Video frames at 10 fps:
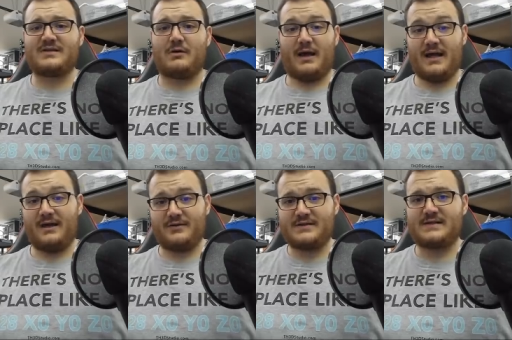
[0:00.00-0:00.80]
I
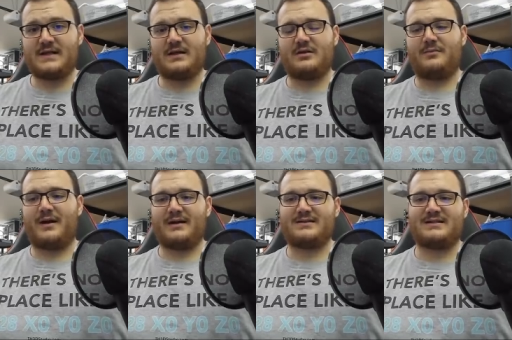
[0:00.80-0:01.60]
have one sitting here in the
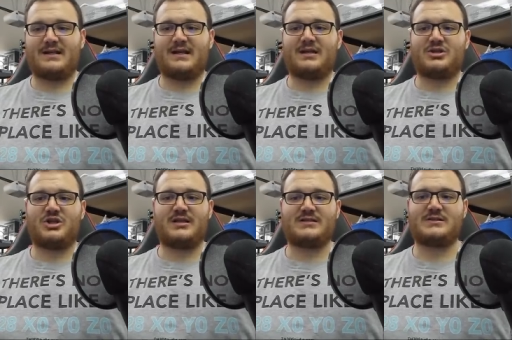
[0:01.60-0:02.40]
box. I did not get a
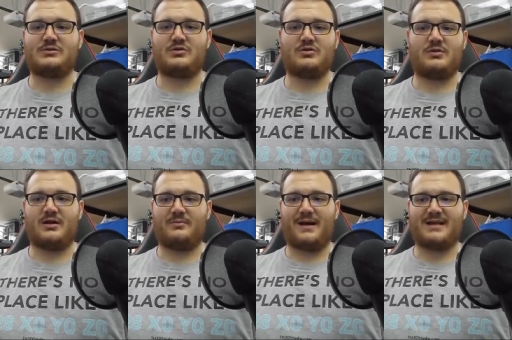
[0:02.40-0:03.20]
chance to do an
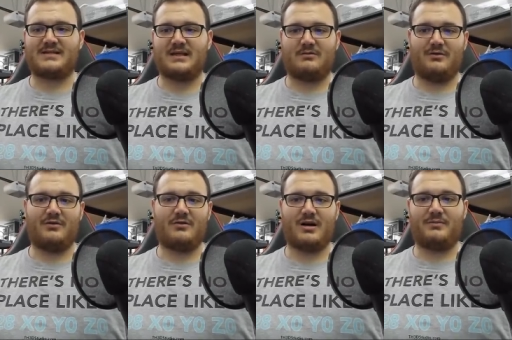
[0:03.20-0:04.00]
unboxing and a
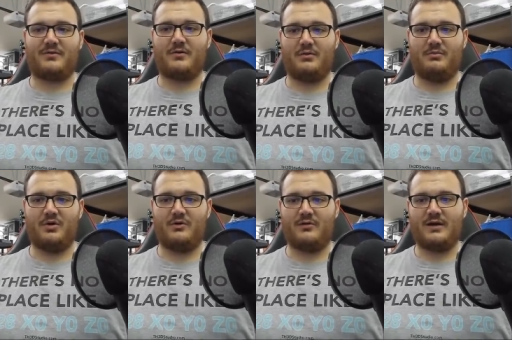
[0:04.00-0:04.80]
review on it before we
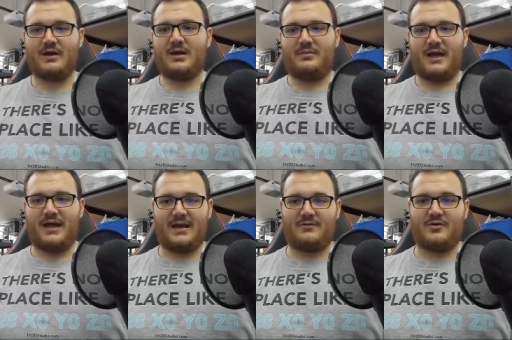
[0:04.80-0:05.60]
moved, but I
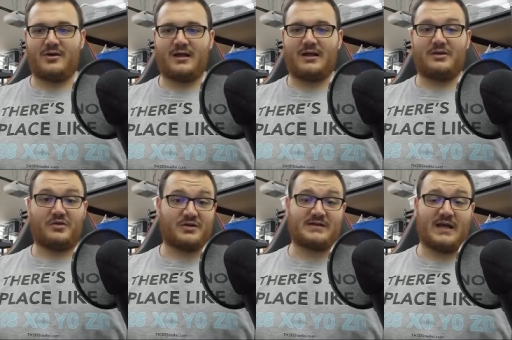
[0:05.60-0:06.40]
have one, and it
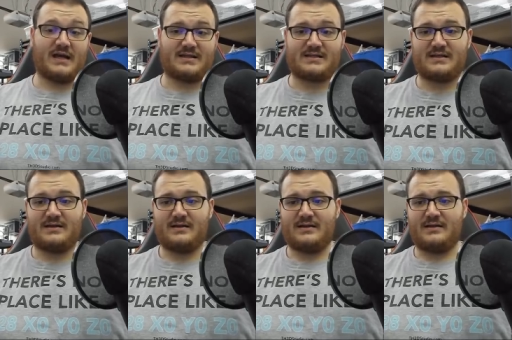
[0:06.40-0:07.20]
looks nice.
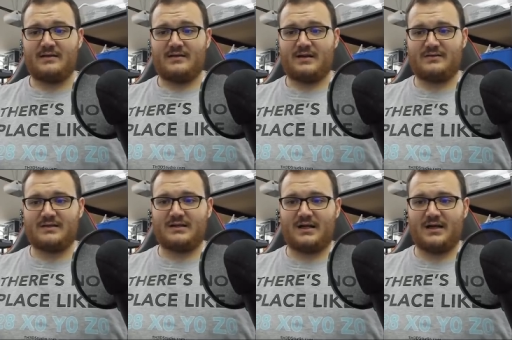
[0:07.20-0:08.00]
I've
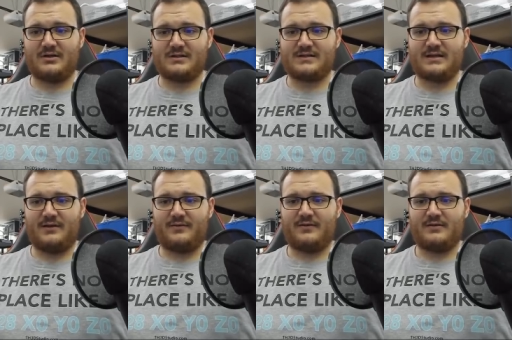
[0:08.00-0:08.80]
seen a lot of good
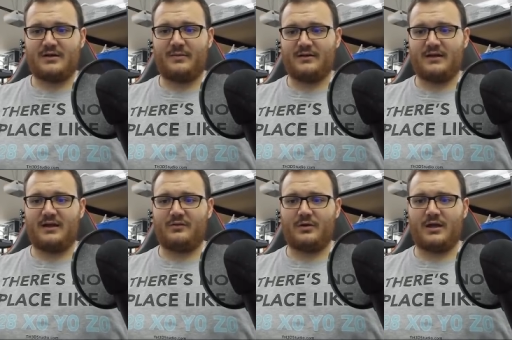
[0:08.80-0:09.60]
stuff about the
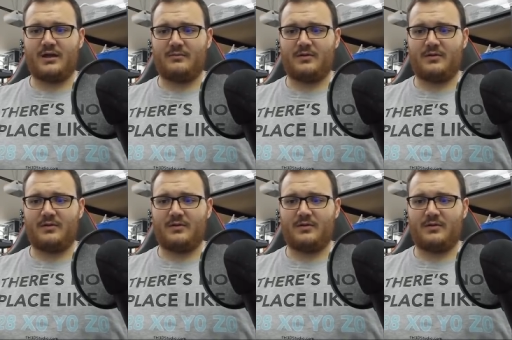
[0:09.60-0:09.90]
A20M.